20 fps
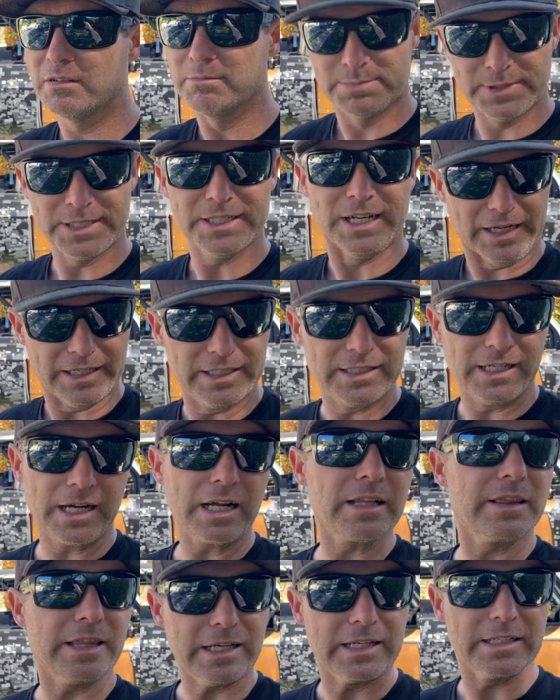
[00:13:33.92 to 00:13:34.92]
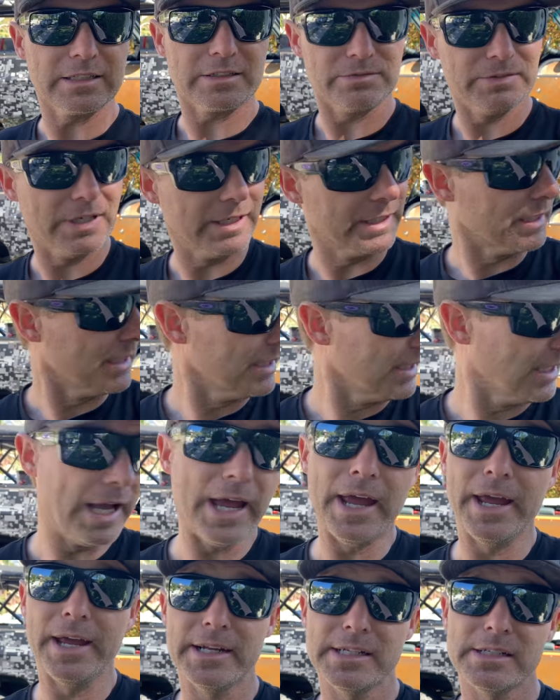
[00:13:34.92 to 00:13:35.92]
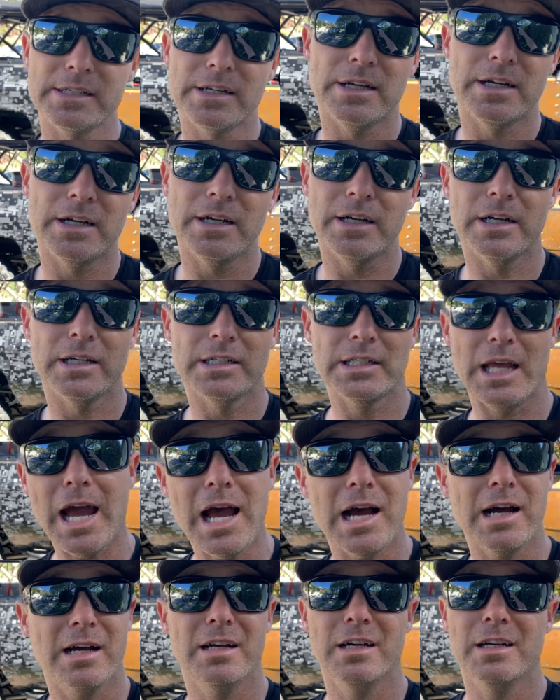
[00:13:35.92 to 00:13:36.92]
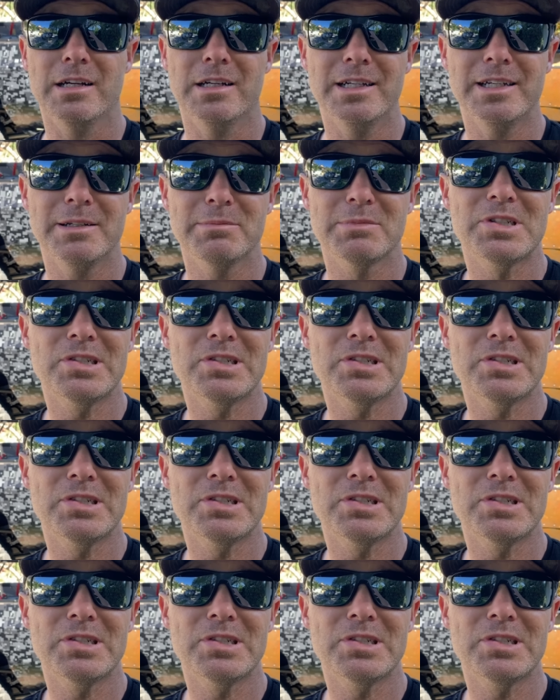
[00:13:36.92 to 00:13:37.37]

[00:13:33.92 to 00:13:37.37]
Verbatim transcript: but I, I think it's ready. And uh, yeah, I am